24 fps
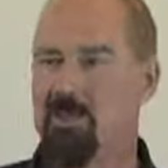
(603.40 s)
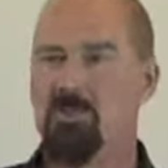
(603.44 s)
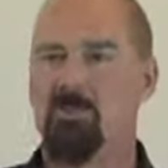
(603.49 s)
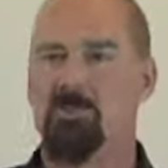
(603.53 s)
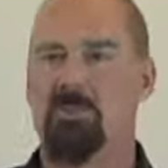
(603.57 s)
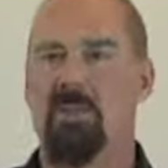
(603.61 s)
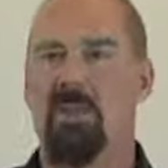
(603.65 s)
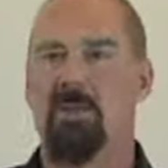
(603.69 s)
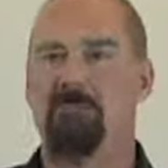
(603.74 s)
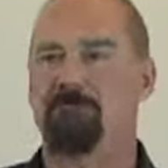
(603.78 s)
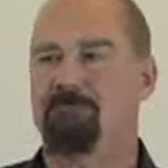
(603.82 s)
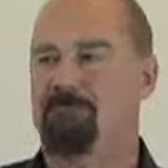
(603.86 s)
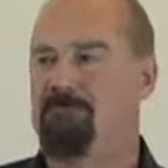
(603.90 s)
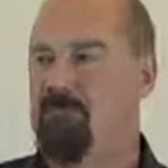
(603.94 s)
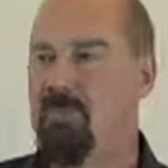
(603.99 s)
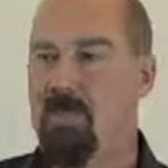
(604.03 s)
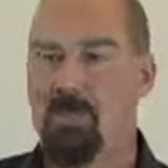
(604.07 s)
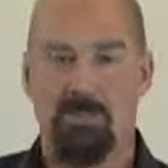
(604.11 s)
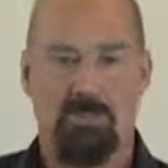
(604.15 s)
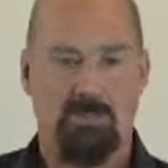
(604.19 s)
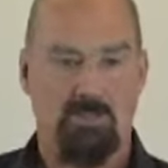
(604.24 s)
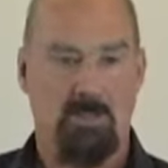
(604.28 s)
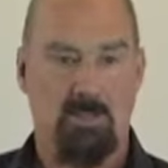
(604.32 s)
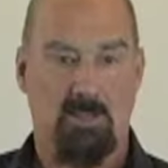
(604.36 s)
good, yeah.
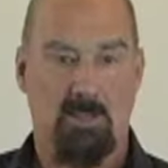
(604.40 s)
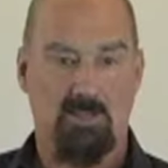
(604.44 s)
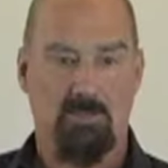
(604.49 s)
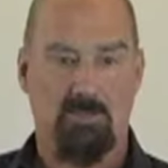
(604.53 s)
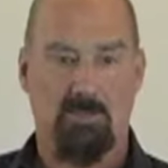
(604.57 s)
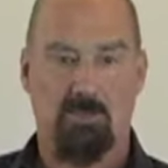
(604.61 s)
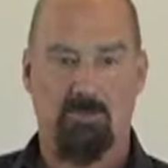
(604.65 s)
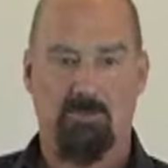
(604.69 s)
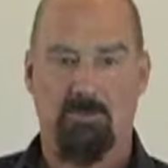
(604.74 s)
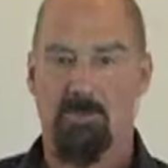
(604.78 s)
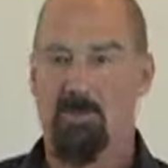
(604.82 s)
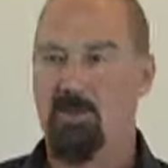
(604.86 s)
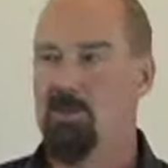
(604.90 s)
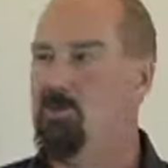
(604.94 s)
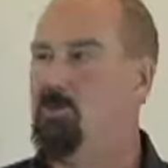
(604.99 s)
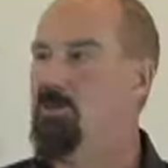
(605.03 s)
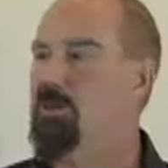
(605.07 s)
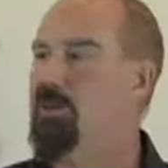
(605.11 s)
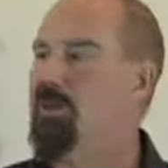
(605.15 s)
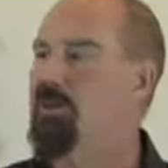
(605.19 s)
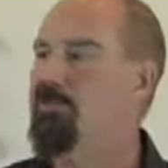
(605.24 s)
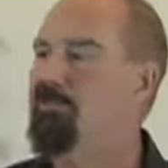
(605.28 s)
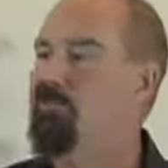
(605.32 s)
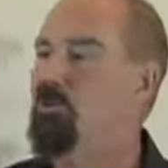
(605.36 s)
That's, uh, that's good for
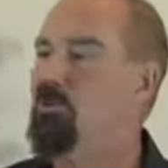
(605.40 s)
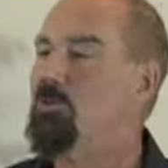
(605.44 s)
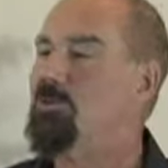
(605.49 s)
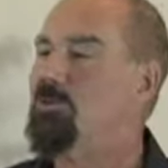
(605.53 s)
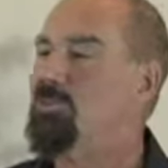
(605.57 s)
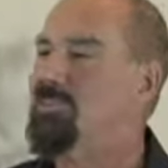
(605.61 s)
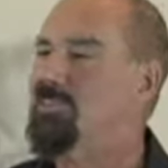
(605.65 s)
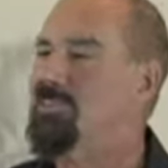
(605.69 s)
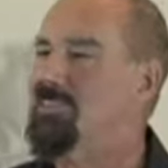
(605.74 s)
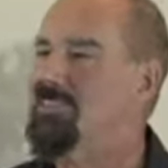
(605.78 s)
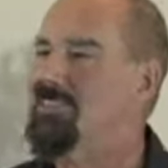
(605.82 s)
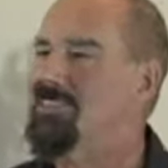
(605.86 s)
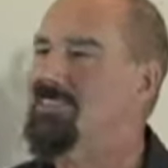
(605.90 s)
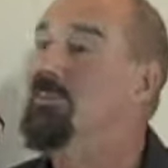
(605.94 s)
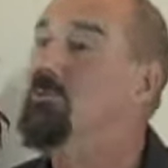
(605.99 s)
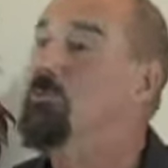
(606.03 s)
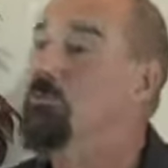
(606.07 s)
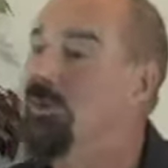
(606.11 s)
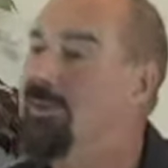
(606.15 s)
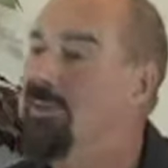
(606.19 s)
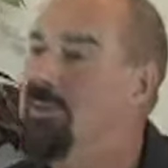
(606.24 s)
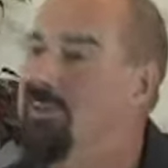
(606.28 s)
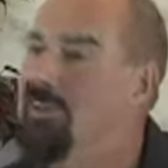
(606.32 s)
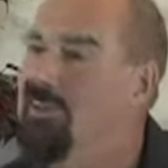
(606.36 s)
nuclear forces.
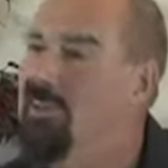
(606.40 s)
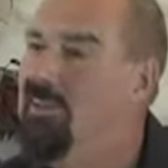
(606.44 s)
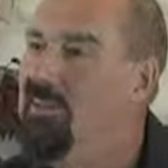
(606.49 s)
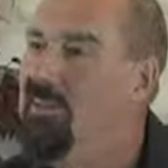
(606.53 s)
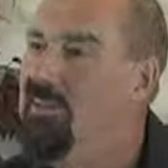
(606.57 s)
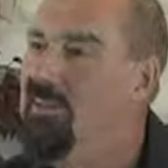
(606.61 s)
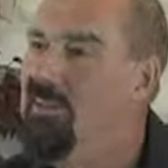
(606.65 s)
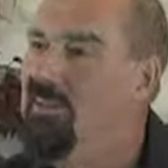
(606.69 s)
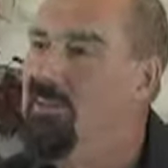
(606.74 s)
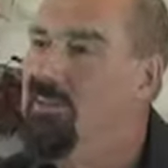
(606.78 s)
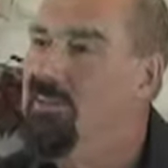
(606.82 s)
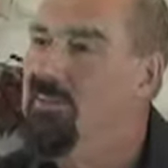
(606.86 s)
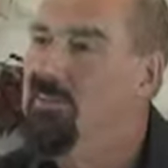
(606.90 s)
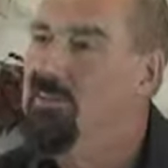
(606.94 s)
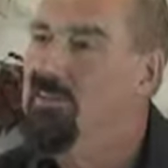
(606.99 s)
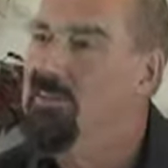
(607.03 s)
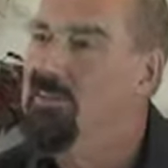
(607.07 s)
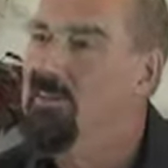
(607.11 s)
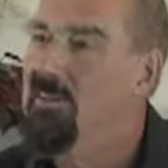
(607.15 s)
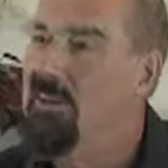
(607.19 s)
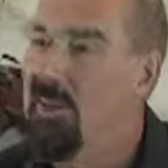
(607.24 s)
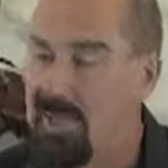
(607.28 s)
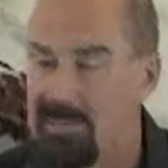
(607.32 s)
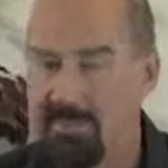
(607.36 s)
What? Light and
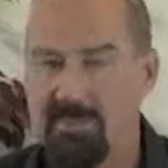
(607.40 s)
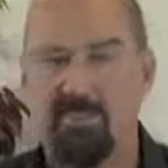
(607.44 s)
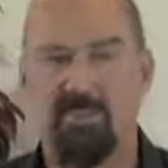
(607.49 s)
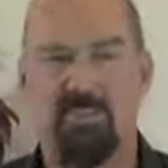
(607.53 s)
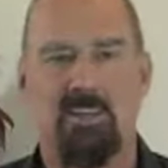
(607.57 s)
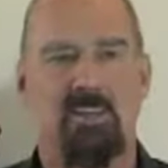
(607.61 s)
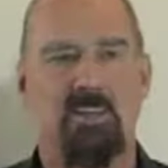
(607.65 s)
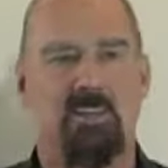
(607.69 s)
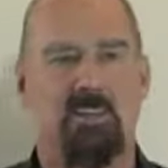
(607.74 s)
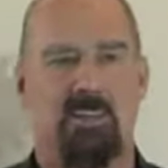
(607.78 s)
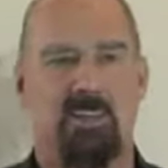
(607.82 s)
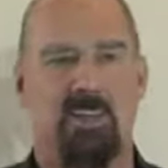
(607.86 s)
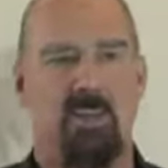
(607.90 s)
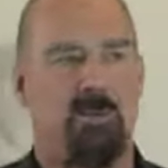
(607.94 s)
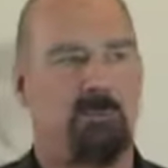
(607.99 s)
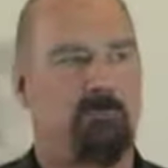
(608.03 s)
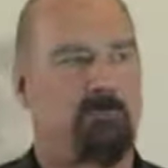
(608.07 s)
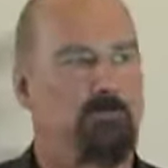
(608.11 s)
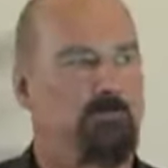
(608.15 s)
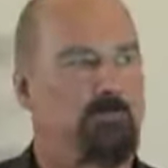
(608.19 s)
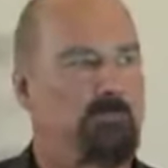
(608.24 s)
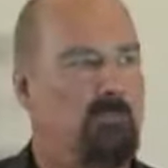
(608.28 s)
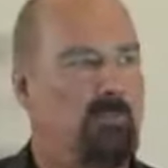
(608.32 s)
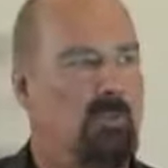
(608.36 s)
dark. Light and dark, yeah.
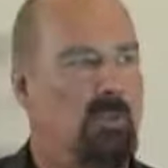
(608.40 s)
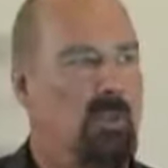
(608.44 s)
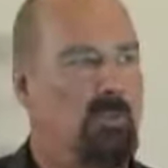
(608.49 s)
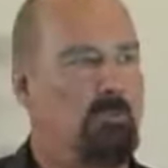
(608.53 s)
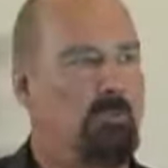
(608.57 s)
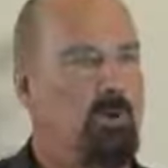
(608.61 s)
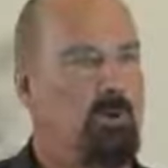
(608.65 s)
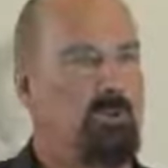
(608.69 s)
And